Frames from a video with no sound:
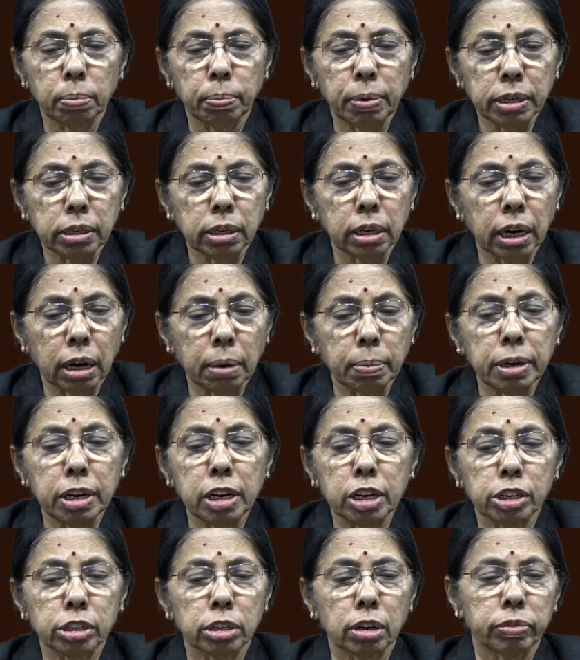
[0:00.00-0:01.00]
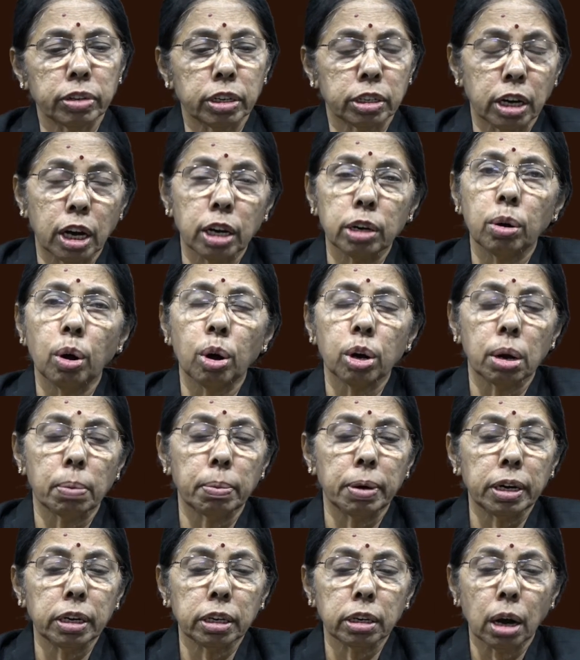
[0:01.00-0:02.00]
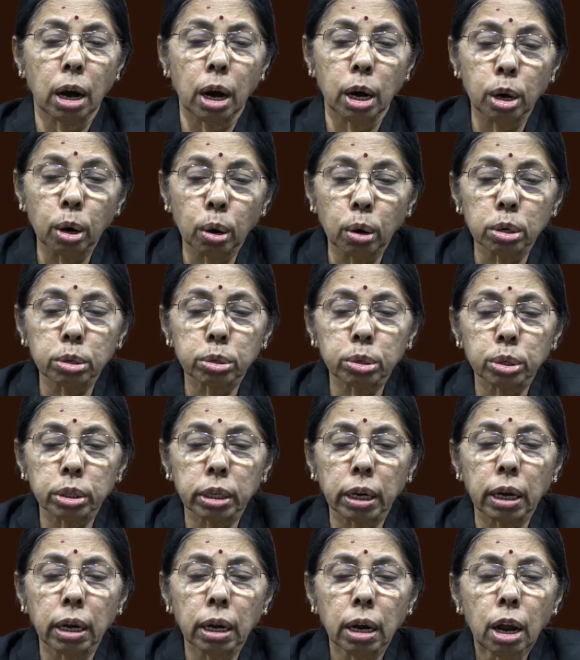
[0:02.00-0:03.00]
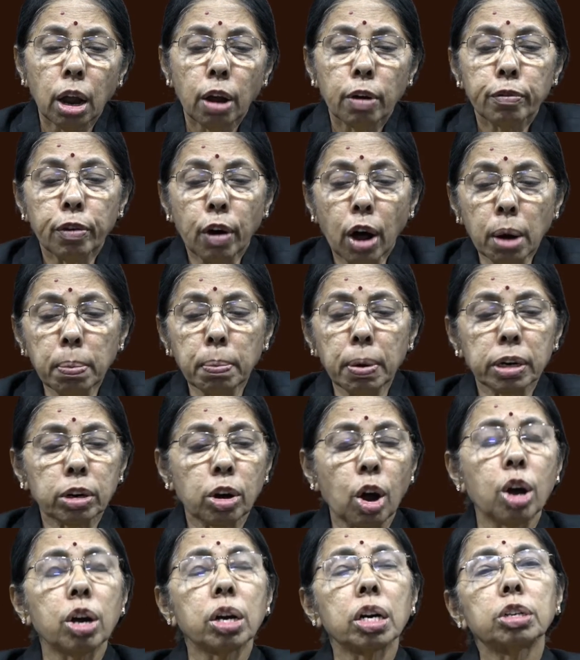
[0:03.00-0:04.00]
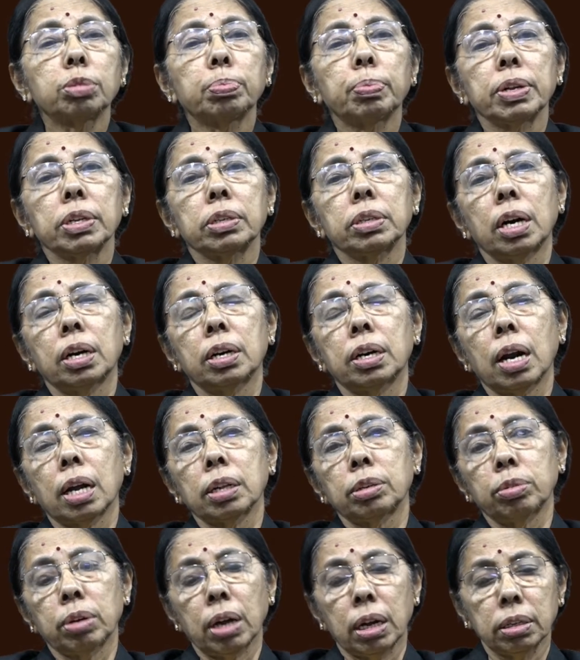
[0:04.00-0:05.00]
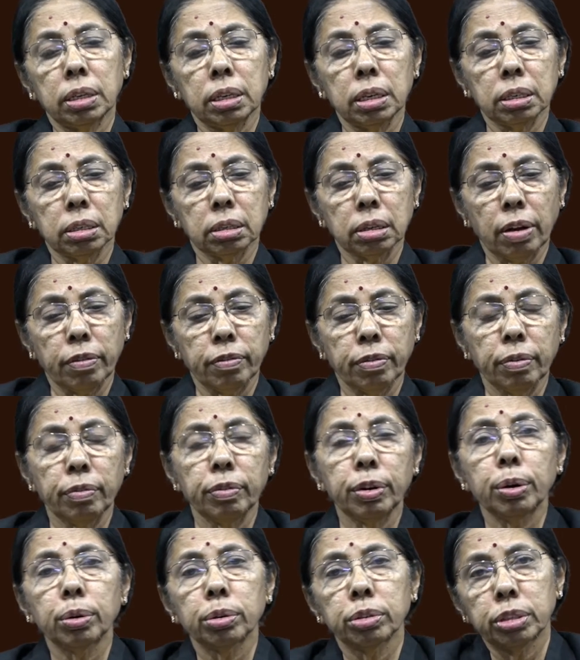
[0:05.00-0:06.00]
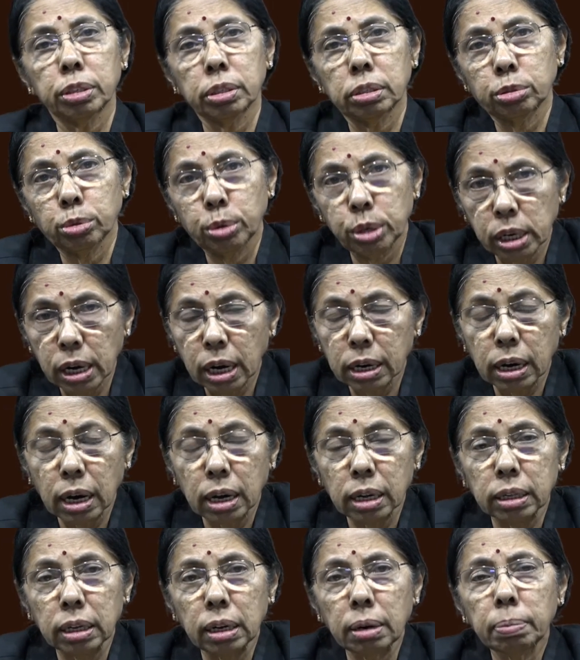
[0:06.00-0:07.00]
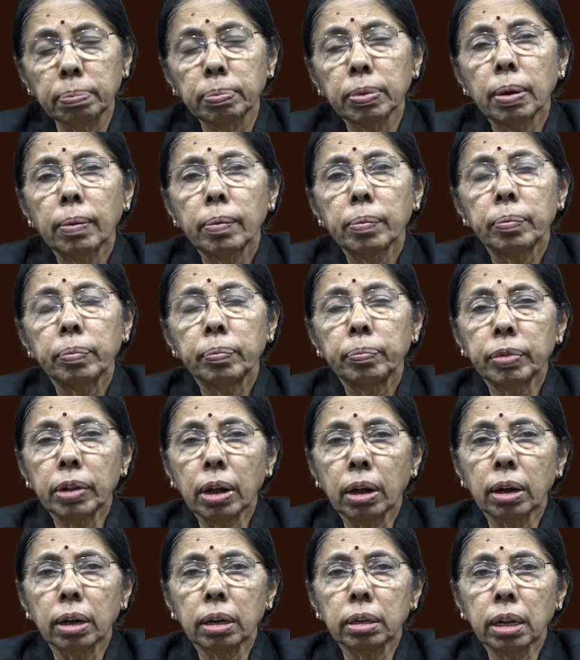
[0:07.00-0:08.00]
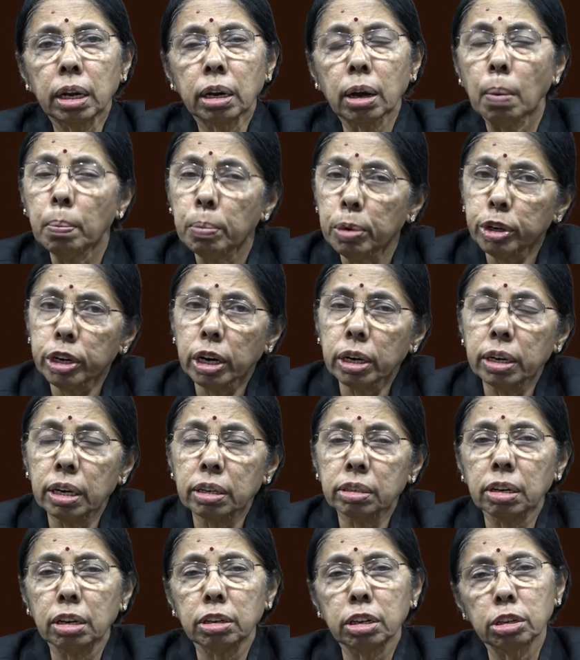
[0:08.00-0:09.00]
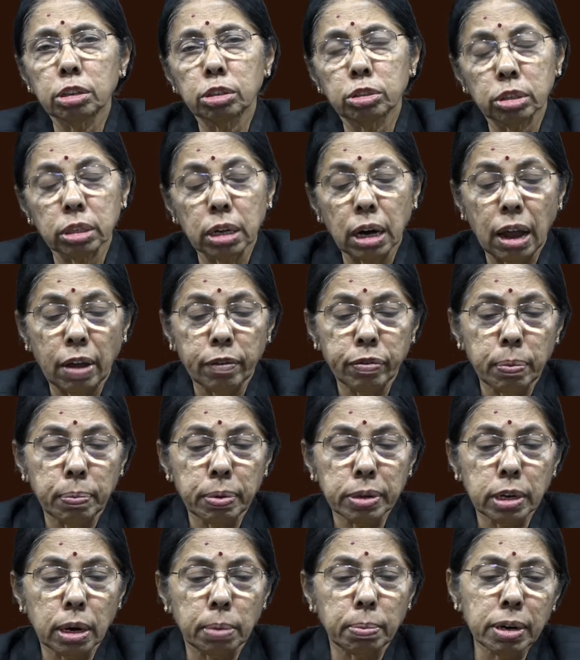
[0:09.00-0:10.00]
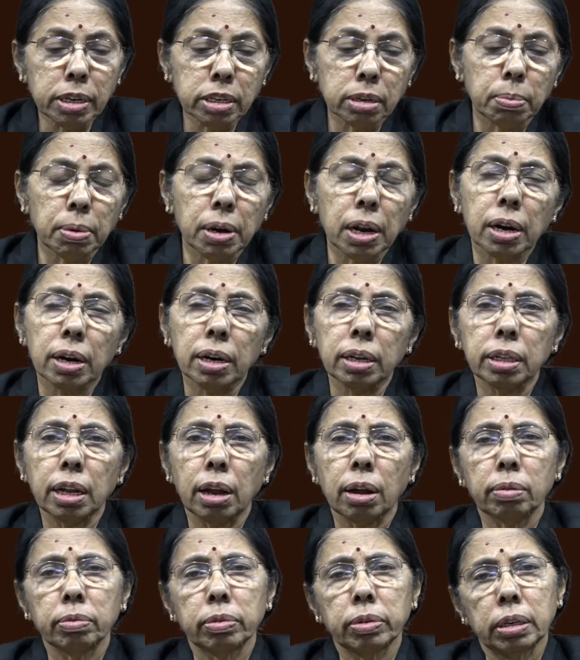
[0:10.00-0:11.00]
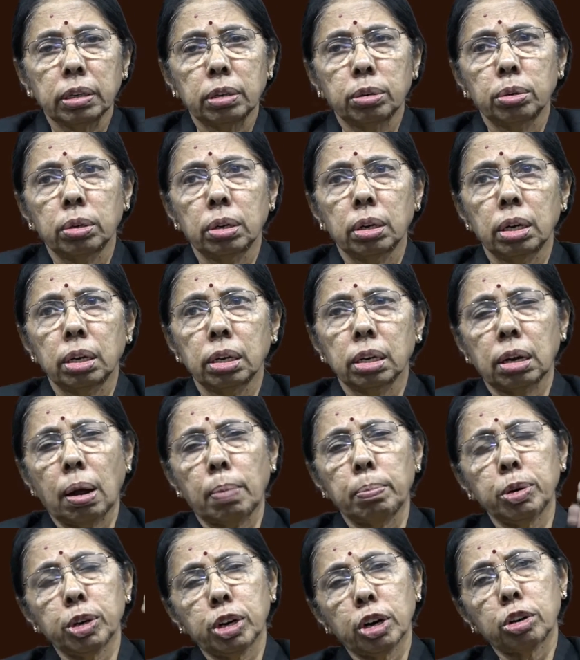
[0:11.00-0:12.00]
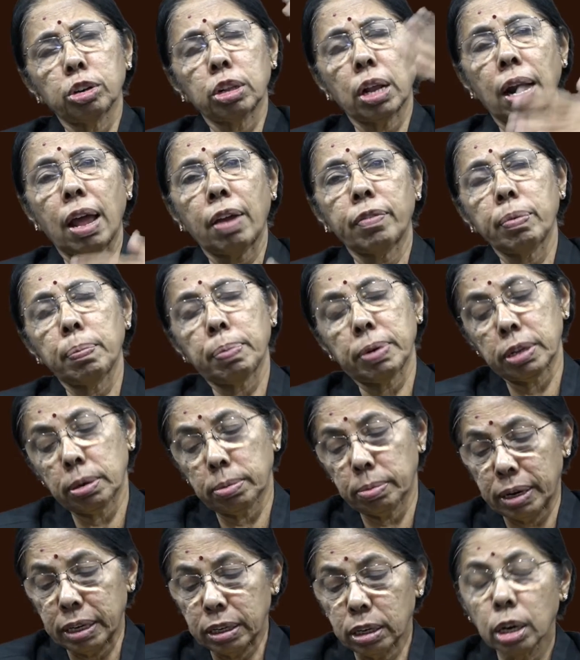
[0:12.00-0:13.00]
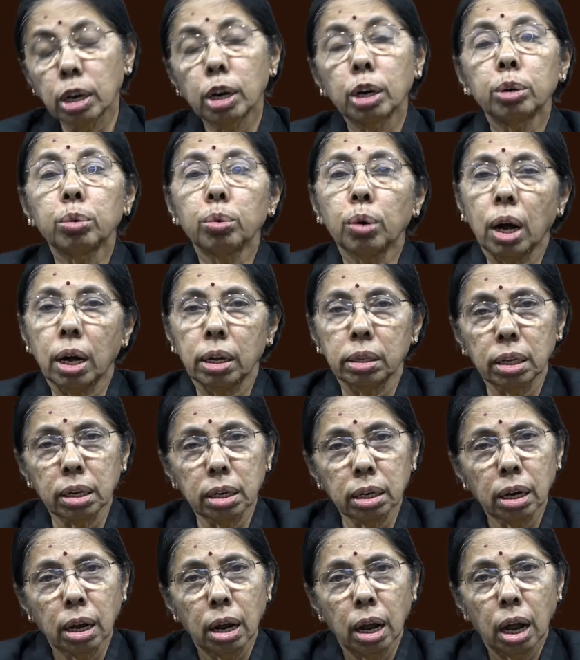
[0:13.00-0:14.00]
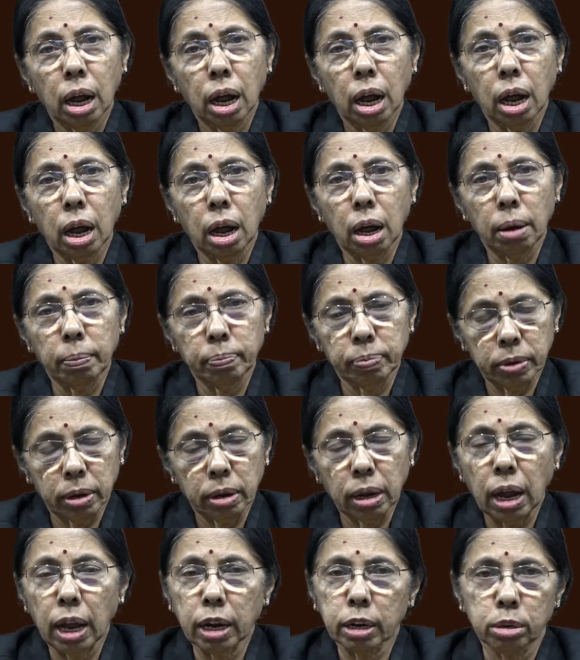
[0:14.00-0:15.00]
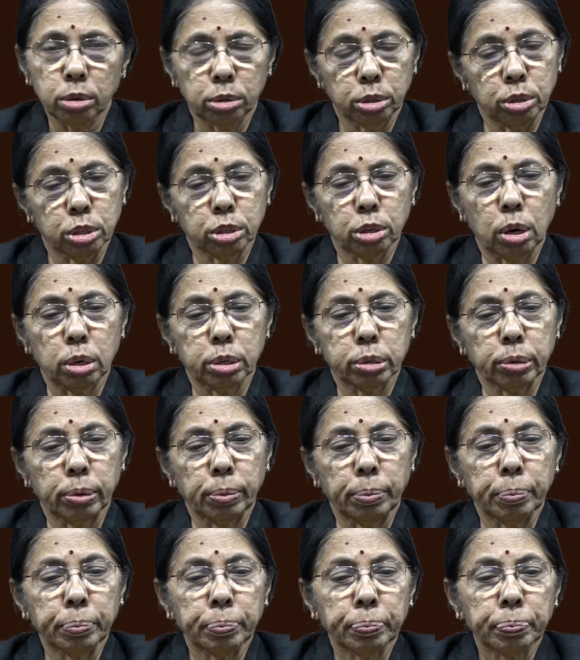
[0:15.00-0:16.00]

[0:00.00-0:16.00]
basic recommendation of the state government, and also the former Congress President Rajiv Gandhi's widow Sonia Gandhi, they commuted death sentence to the life imprisonment. Similarly, they have commuted to the life imprisonment to other accusers also.